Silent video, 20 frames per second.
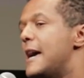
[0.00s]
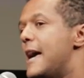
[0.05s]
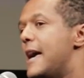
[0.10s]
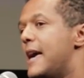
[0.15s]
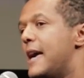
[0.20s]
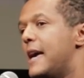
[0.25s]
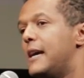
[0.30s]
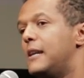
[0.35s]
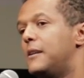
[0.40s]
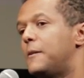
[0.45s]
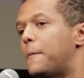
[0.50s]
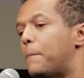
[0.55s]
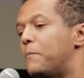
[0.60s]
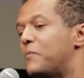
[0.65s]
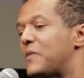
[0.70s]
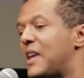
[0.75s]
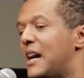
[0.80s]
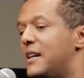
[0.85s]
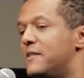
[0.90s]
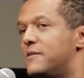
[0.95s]
And
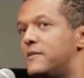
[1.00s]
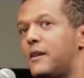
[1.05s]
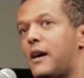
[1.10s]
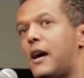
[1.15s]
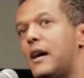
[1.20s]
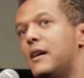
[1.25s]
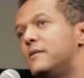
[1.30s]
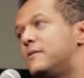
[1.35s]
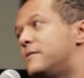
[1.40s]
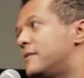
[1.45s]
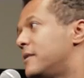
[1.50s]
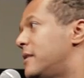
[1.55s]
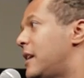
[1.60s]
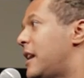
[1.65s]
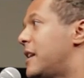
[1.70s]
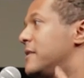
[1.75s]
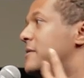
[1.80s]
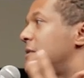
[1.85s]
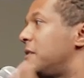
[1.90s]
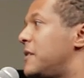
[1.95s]
as
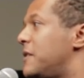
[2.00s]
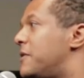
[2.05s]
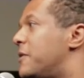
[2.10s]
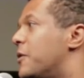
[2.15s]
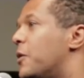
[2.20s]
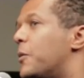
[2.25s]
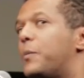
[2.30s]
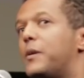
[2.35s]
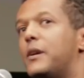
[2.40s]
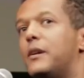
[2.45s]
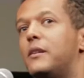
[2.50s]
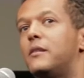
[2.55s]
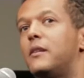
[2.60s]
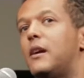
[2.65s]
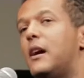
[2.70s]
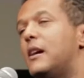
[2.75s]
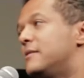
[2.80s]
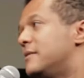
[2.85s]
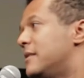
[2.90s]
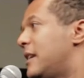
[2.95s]
an Ethiopian,
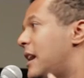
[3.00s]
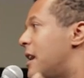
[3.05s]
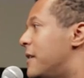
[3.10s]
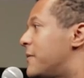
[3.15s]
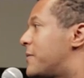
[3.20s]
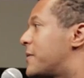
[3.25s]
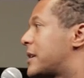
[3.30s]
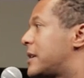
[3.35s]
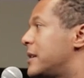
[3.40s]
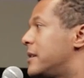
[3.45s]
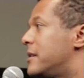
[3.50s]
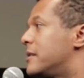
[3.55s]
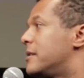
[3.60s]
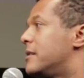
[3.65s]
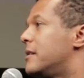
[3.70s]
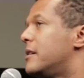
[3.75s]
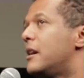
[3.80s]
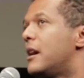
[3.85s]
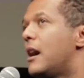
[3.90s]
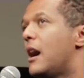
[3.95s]
as an African,
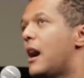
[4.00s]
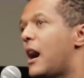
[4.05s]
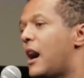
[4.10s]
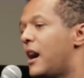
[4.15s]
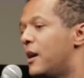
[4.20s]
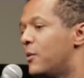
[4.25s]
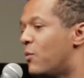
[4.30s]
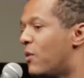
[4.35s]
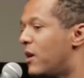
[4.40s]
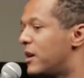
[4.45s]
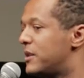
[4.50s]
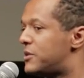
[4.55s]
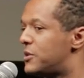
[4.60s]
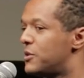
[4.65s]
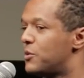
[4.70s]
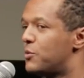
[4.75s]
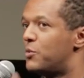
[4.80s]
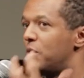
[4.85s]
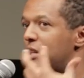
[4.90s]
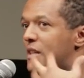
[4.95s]
I want
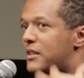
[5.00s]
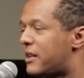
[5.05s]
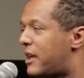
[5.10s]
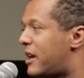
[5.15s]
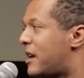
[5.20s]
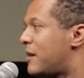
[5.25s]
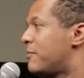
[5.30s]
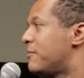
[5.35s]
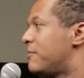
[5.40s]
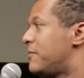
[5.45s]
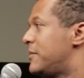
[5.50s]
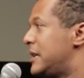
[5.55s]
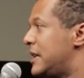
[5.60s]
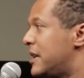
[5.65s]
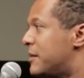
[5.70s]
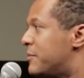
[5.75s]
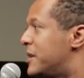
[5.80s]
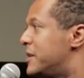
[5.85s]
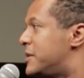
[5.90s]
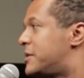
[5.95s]
to reclaim the
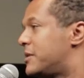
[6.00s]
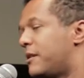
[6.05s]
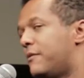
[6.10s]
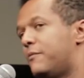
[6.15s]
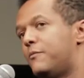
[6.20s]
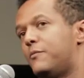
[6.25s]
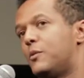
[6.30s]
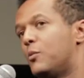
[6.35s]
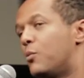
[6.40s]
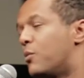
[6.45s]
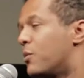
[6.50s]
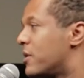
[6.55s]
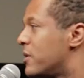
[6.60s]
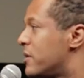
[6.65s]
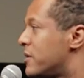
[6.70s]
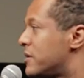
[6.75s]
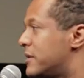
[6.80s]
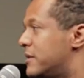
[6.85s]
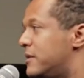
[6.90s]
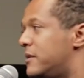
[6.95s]
image of the
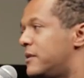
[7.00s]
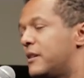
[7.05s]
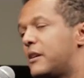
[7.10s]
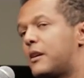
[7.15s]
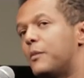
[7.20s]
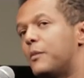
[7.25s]
world and the